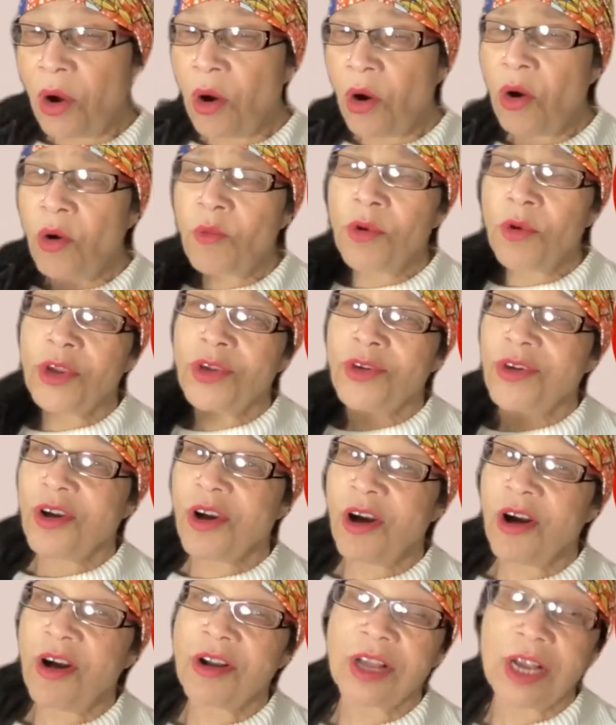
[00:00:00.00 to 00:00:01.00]
Or were you
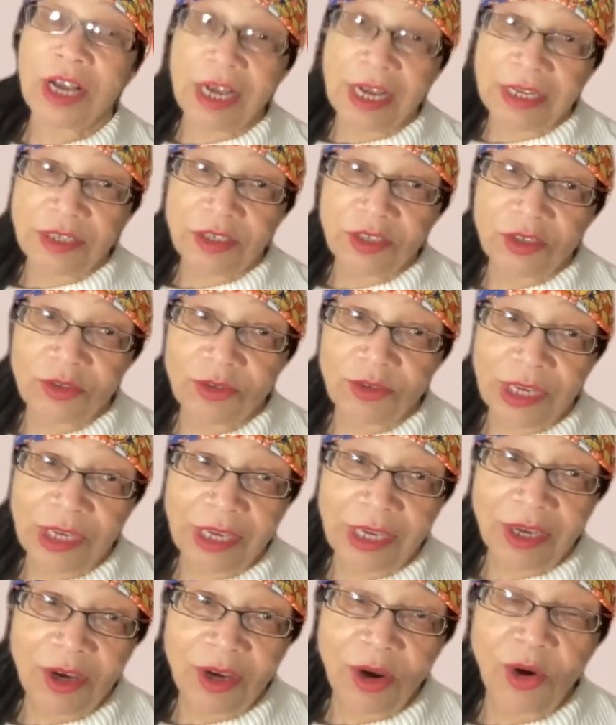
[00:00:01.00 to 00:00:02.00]
called
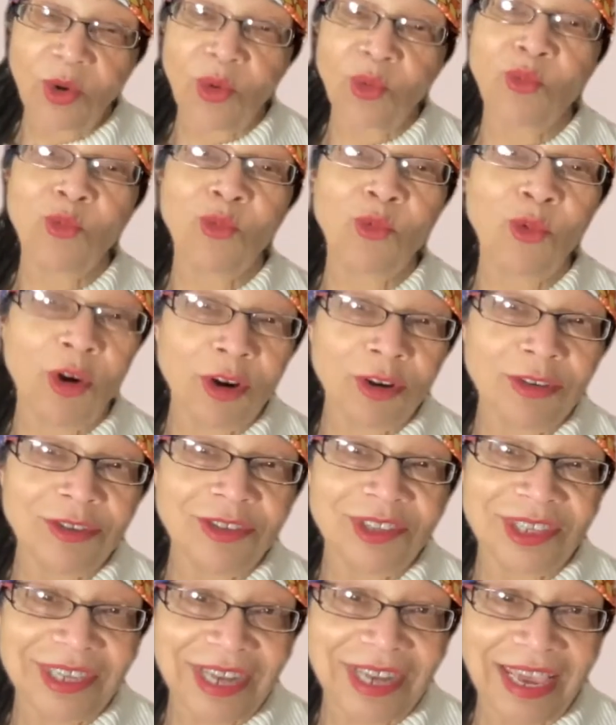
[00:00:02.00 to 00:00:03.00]
country or
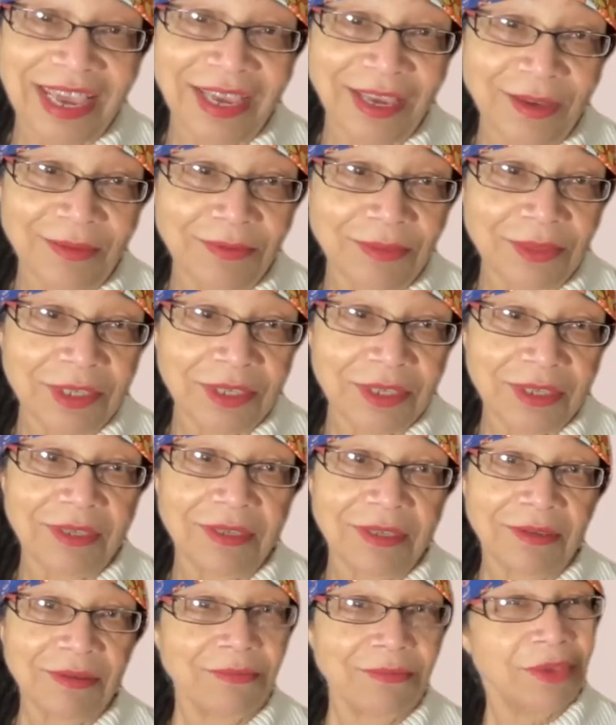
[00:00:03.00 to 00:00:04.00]
worse names
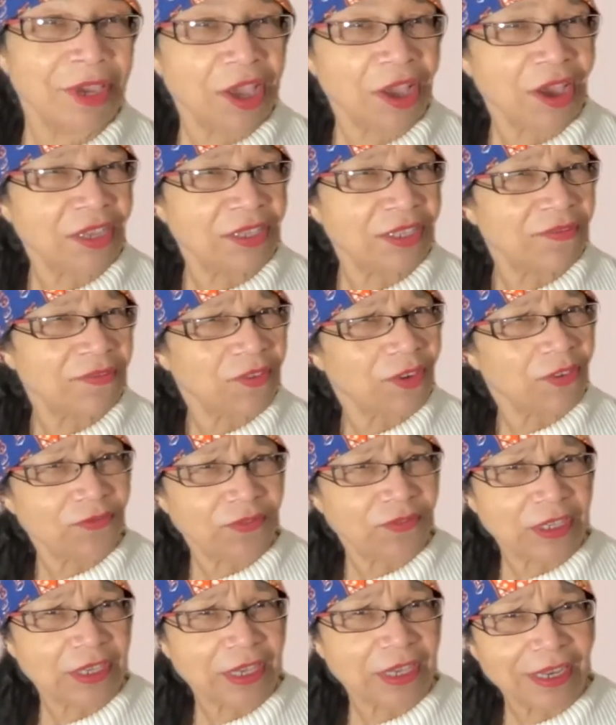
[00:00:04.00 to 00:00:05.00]
because of your
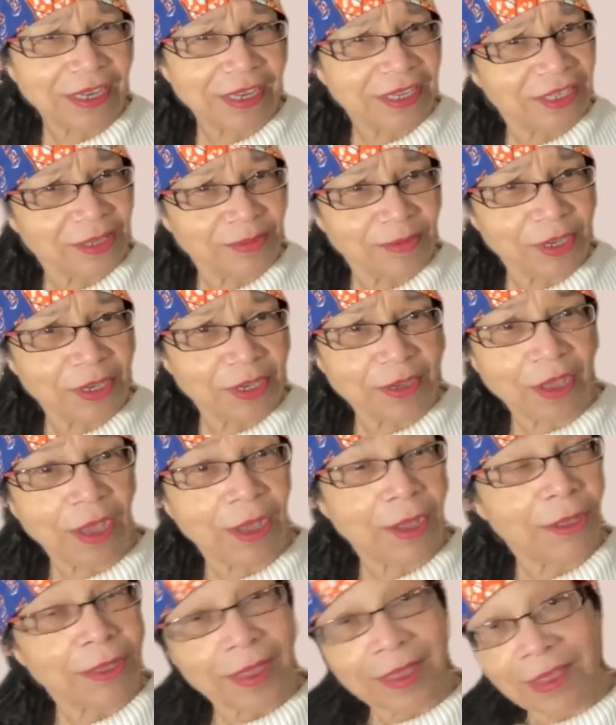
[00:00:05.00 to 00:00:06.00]
physical experience,
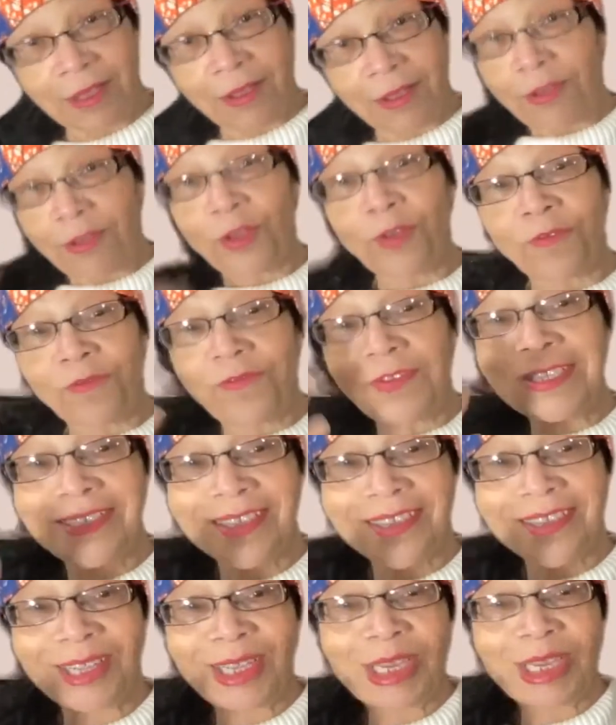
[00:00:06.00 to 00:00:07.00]
your
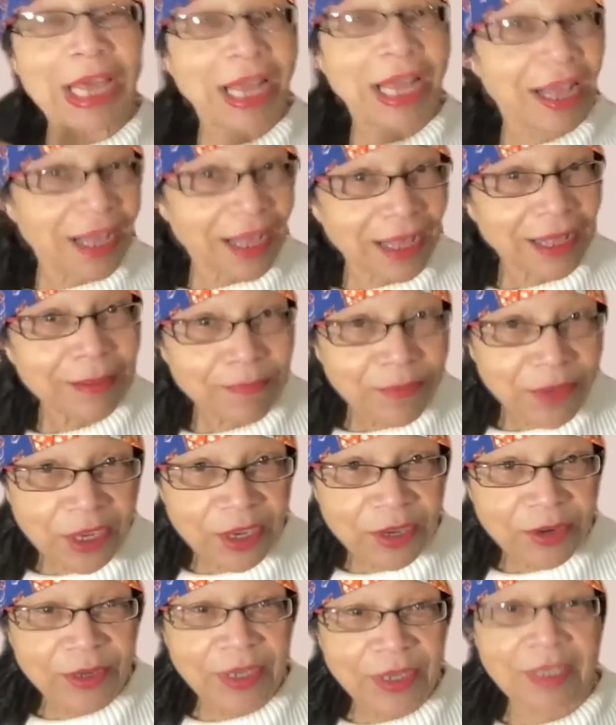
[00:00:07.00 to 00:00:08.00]
physical
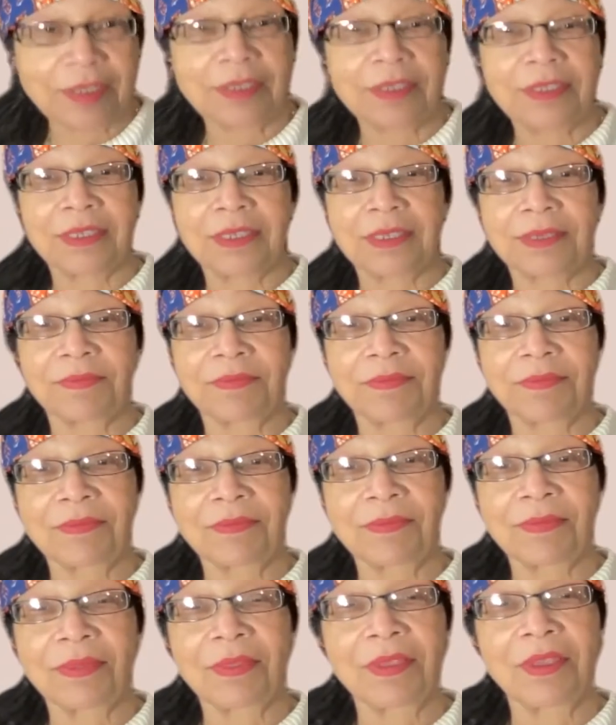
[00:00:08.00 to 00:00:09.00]
appearance?
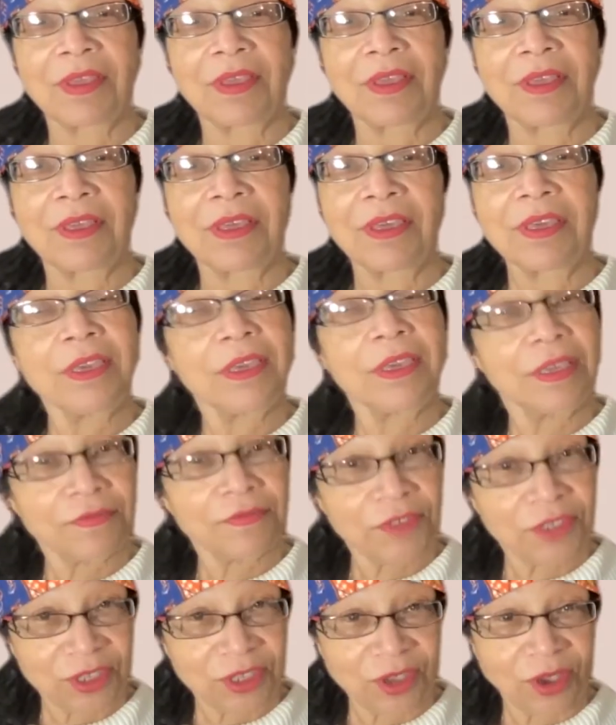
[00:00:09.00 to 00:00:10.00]
If
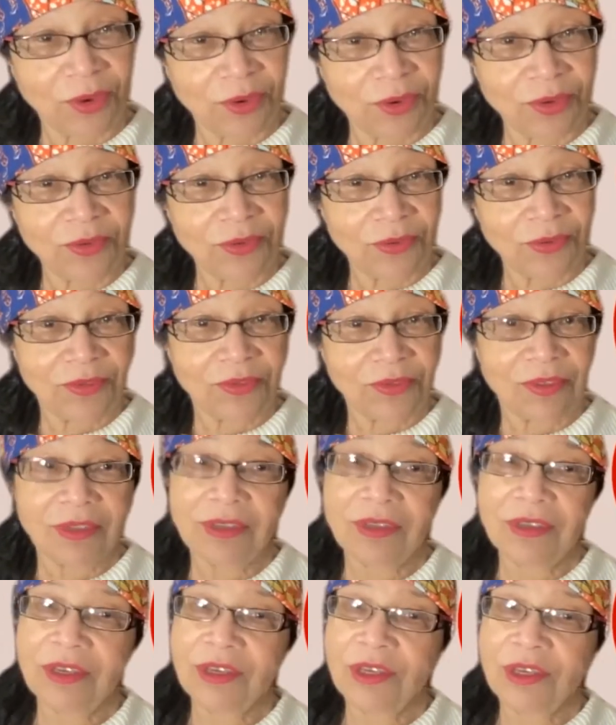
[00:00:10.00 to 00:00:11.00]
so,
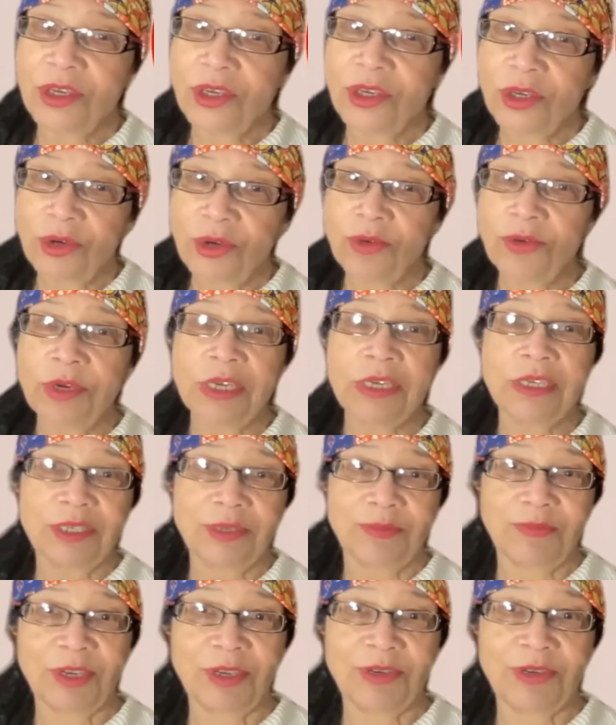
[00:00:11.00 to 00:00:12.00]
you
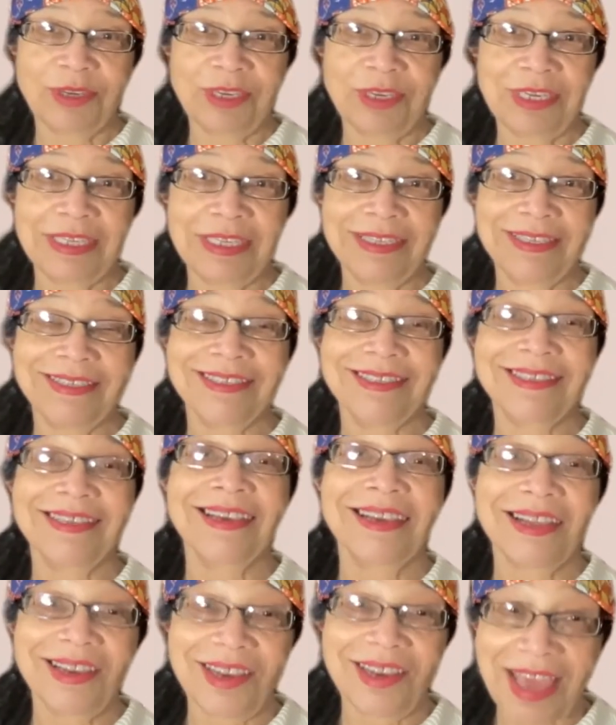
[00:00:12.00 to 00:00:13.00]
experienced
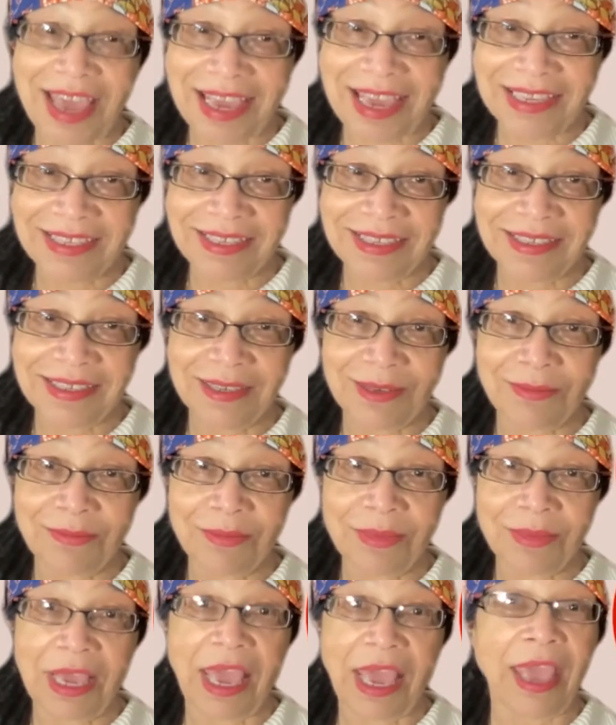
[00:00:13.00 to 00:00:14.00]
classism
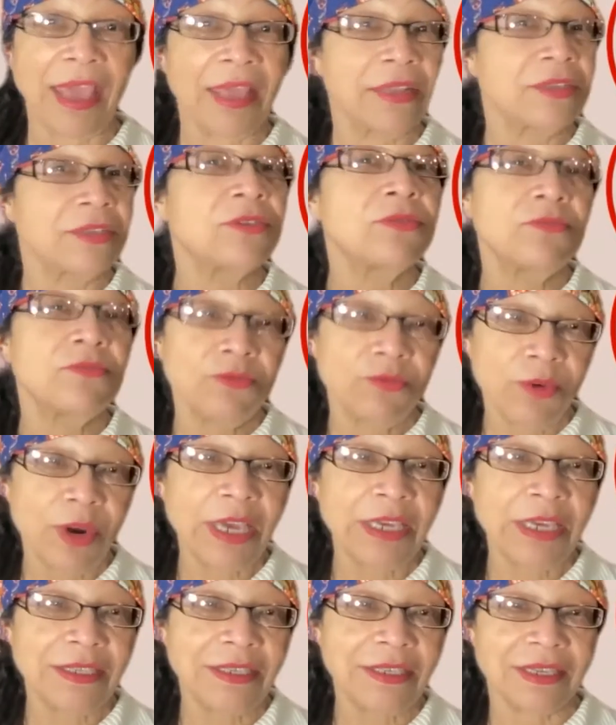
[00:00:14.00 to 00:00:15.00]
and
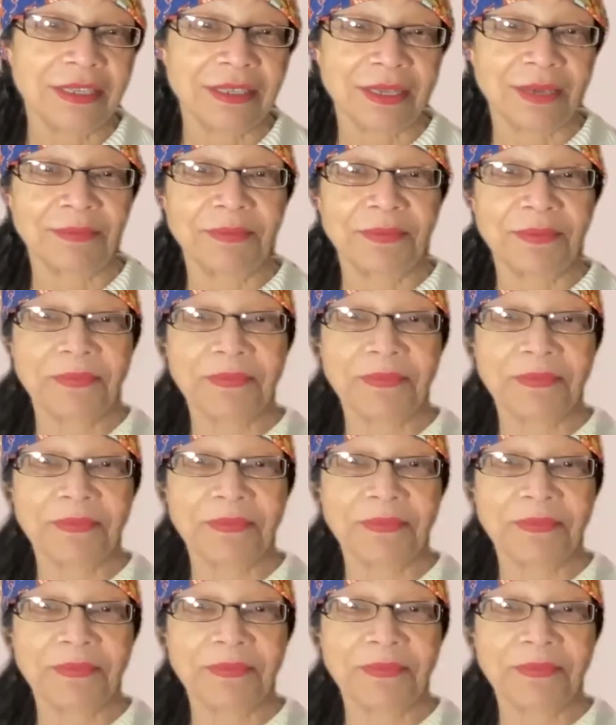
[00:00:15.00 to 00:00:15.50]
racism.